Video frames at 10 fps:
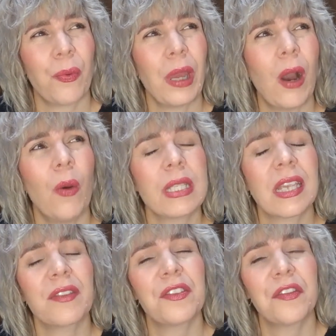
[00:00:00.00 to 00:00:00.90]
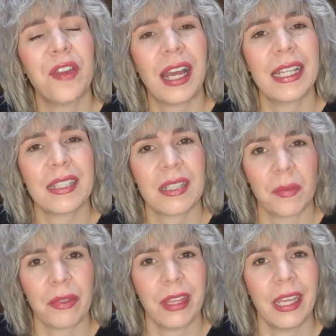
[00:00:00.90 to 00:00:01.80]
we always have to find
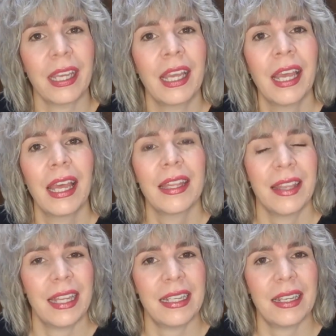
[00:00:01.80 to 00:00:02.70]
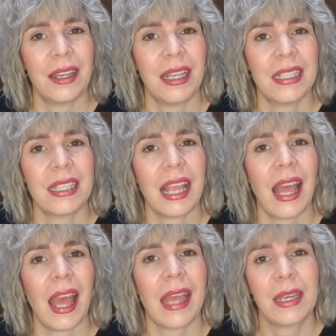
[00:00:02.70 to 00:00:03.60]
something that is
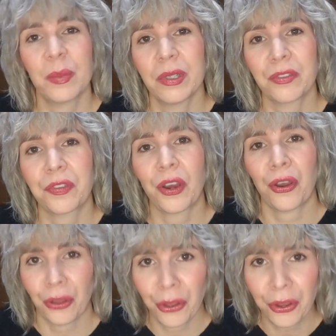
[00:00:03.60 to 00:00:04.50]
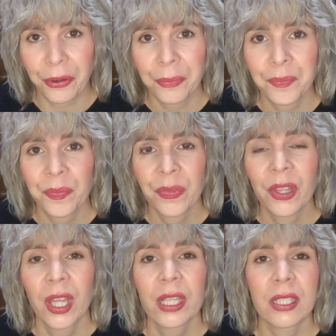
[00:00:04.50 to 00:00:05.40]
edible for her.
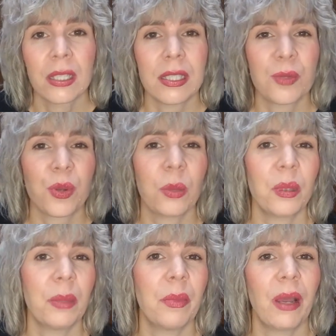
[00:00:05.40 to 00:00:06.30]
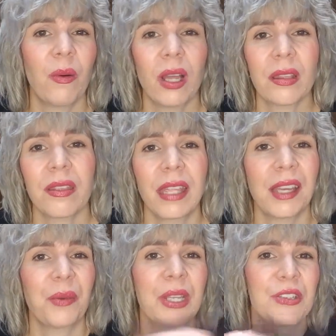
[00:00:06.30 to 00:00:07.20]
So this is probably my one
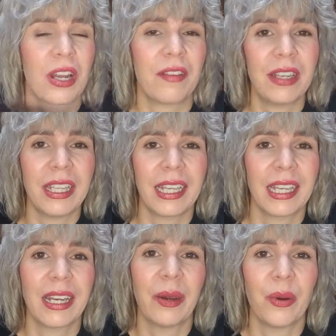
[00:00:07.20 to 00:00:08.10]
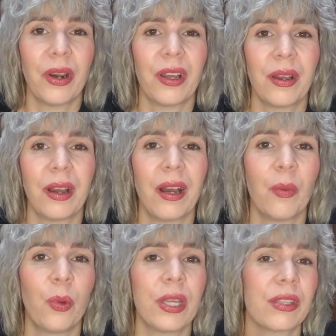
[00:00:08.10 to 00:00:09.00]
thing when traveling
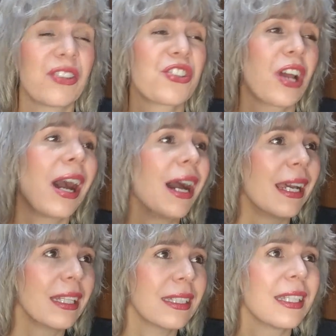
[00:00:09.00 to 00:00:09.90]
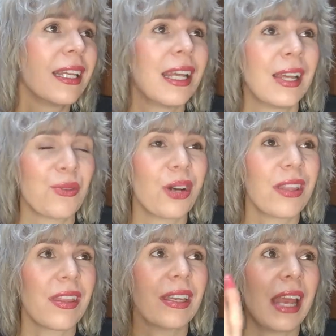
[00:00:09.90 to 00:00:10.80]
with child
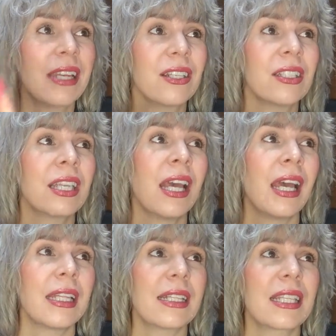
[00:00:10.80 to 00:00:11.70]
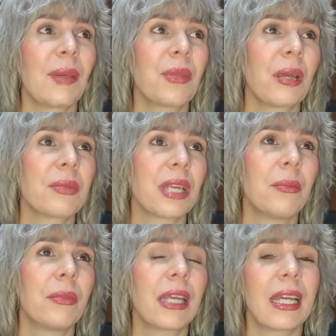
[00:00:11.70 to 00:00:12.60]
rather than adult, that sometimes
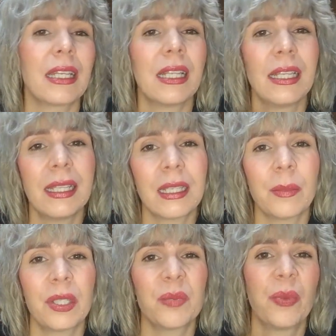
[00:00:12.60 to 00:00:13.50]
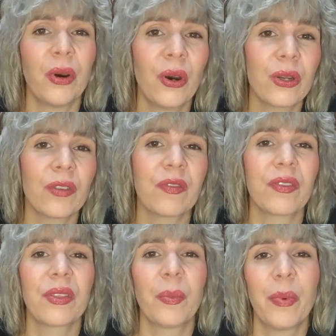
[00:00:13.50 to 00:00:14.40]
I get a little bit bored of
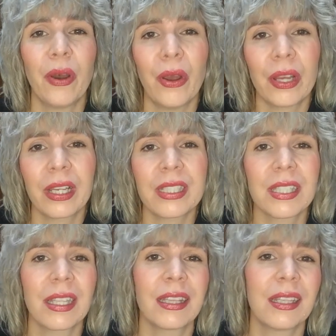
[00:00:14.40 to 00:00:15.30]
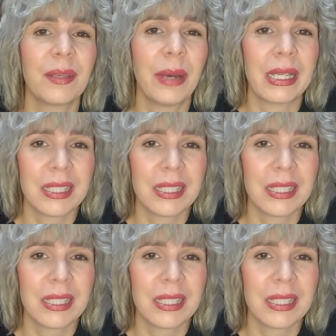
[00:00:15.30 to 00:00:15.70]
the burgers and the